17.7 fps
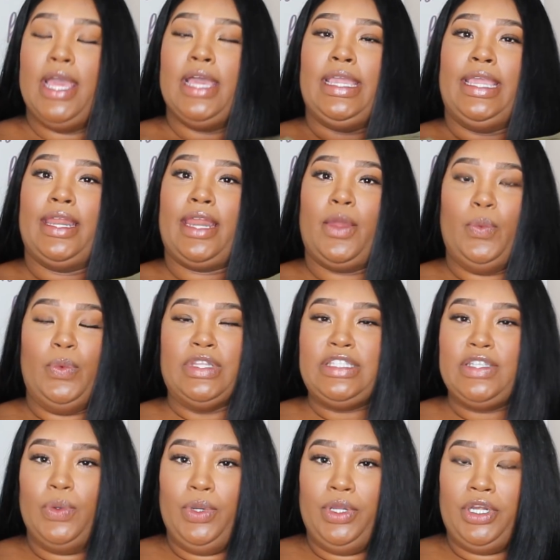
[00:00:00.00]
and I
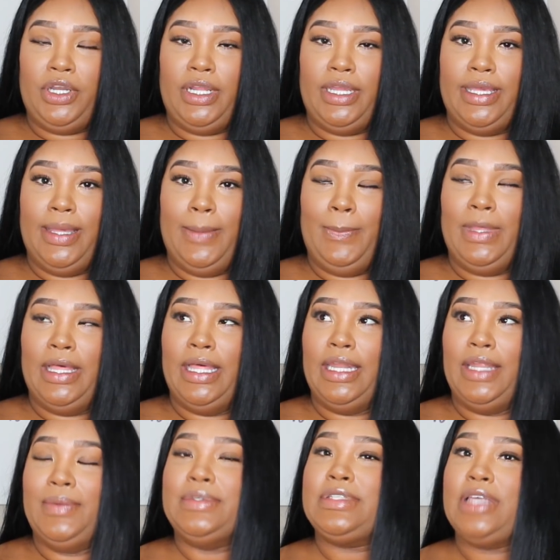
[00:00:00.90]
went to order it,
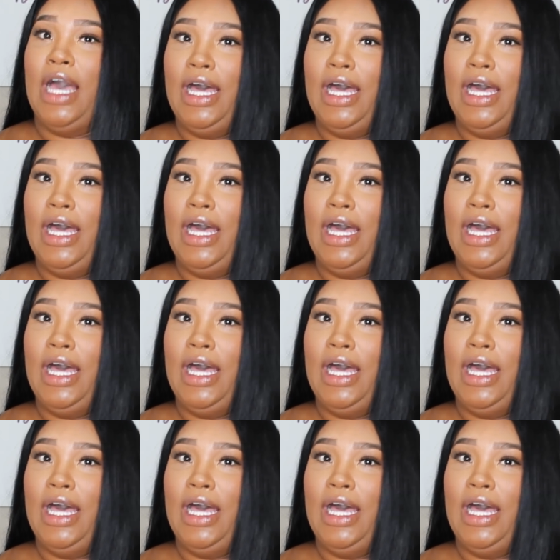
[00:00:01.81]
but it was